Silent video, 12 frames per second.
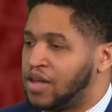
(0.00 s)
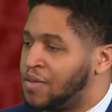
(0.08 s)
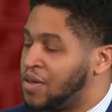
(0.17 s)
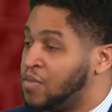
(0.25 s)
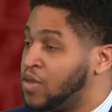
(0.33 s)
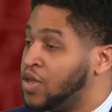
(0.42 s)

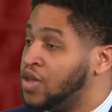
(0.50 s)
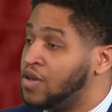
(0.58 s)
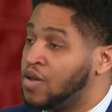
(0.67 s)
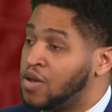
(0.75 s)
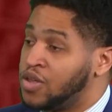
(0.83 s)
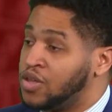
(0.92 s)
mean,
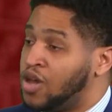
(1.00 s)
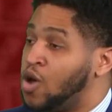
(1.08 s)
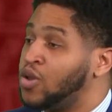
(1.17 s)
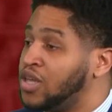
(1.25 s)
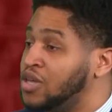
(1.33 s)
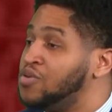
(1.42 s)

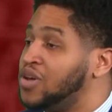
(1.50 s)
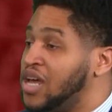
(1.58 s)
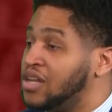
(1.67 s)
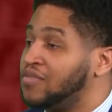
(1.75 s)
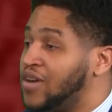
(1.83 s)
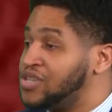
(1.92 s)
only you can
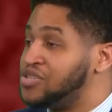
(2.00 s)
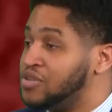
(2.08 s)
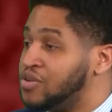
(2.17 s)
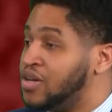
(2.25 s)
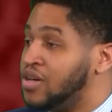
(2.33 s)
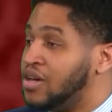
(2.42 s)
elevate you.
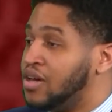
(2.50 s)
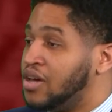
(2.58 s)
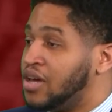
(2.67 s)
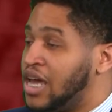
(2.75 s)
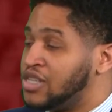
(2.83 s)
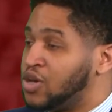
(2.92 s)

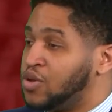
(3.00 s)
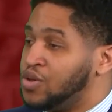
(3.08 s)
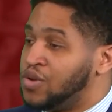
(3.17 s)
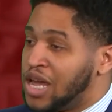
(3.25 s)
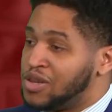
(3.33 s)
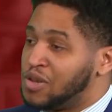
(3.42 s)
And so you
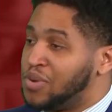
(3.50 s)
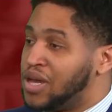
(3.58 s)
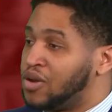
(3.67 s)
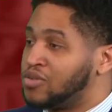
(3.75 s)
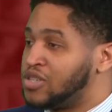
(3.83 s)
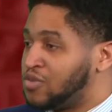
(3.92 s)
can't depend
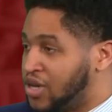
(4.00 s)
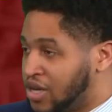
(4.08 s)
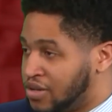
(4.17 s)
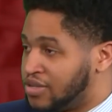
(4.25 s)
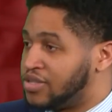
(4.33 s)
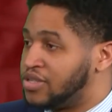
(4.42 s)
on someone
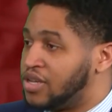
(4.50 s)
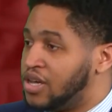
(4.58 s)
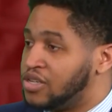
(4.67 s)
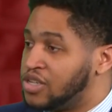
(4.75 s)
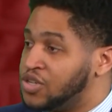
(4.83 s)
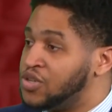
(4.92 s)
else
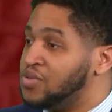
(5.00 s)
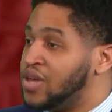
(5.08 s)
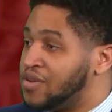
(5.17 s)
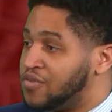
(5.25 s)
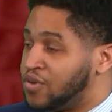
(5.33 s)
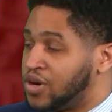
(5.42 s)
to do
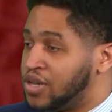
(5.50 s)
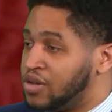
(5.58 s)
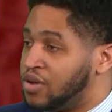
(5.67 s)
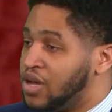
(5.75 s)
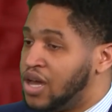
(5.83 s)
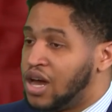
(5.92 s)
that for you.
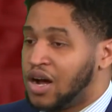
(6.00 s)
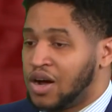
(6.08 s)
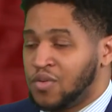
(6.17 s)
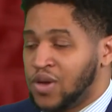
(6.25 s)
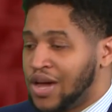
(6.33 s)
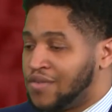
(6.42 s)

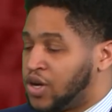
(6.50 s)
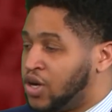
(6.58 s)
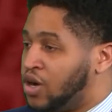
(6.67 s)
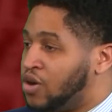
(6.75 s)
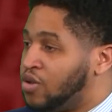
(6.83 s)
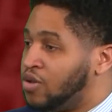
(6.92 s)
We have a
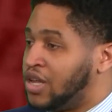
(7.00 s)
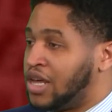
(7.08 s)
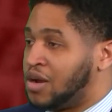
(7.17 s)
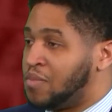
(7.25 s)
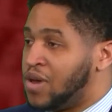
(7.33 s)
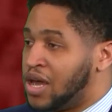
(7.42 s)
goal and
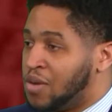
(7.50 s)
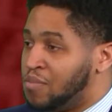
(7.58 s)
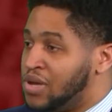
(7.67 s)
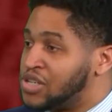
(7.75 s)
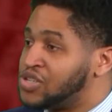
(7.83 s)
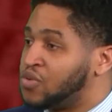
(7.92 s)
a
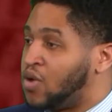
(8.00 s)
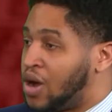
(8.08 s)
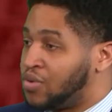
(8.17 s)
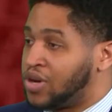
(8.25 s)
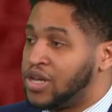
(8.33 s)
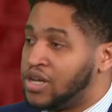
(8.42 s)
mission while
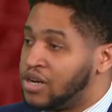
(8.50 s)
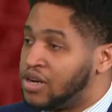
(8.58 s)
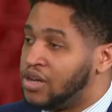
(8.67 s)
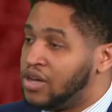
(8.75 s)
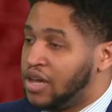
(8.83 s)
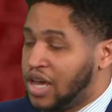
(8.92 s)
we're here,
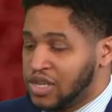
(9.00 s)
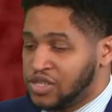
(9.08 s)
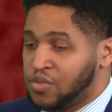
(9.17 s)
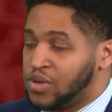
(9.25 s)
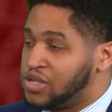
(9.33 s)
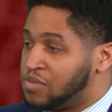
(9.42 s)
and so
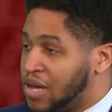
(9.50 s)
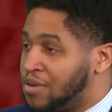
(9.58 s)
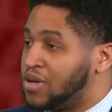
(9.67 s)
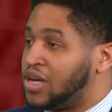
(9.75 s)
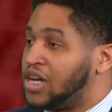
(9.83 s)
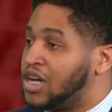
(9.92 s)
we should be able
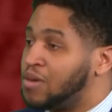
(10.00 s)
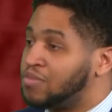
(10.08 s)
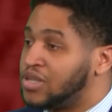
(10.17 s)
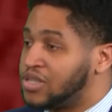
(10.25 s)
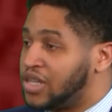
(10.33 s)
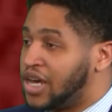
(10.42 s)
to
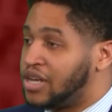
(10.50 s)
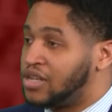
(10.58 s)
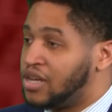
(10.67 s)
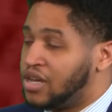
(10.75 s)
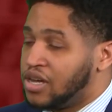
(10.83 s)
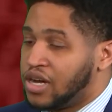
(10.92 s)
accomplish that
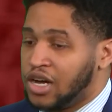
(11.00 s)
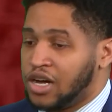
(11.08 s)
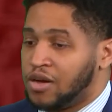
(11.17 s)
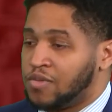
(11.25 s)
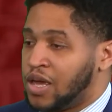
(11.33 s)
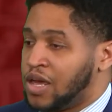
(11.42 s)

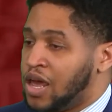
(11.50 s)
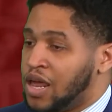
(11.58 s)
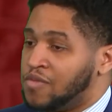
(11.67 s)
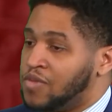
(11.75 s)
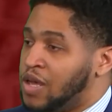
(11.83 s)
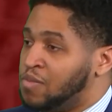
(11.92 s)

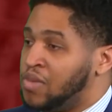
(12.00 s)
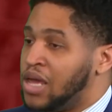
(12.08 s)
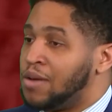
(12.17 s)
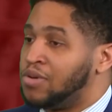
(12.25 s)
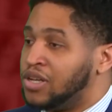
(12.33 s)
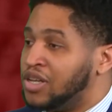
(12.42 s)
and be
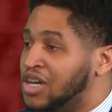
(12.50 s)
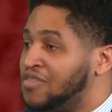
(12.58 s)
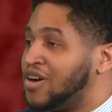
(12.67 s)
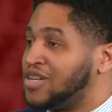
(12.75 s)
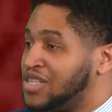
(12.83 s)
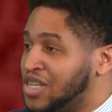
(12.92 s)
able to love
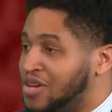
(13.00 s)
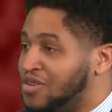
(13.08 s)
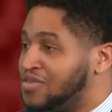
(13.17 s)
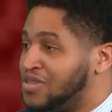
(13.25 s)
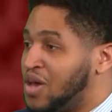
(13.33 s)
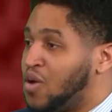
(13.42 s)

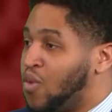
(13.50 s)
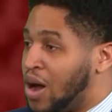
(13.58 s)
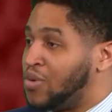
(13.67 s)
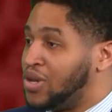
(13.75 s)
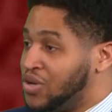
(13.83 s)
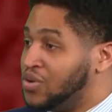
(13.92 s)
ourselves while
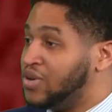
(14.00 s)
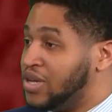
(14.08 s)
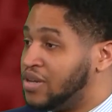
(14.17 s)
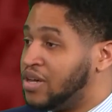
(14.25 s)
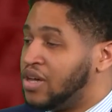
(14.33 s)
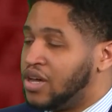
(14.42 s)
we do it.
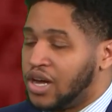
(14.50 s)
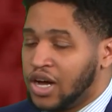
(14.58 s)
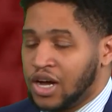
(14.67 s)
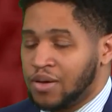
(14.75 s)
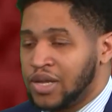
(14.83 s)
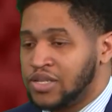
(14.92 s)

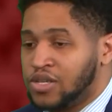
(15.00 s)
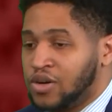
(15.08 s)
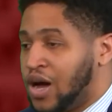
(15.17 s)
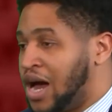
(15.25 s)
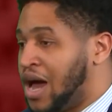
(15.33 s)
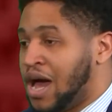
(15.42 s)
And so
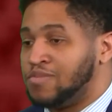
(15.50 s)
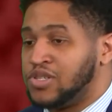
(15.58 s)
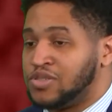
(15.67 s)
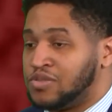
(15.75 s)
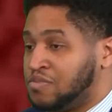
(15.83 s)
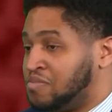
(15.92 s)
I'm
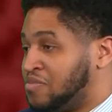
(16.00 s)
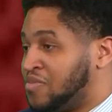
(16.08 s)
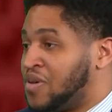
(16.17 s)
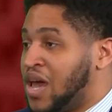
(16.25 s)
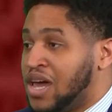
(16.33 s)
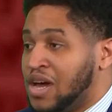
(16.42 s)
just,
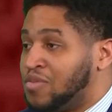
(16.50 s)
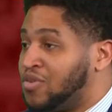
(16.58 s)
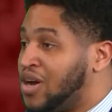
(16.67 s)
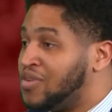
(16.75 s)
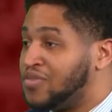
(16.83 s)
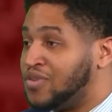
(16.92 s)
hey, I'm
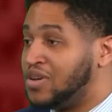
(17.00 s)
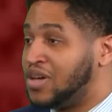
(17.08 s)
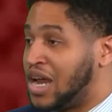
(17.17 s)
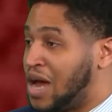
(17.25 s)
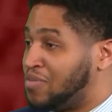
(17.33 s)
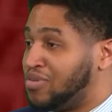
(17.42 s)
grateful,
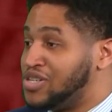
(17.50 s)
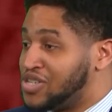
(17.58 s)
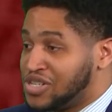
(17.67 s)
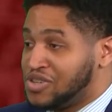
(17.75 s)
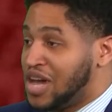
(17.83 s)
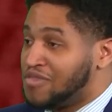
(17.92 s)
and I
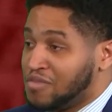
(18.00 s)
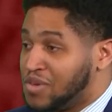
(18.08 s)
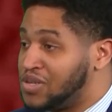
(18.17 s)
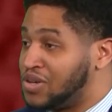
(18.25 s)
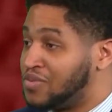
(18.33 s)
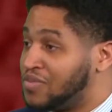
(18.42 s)
appreciate you having me, though.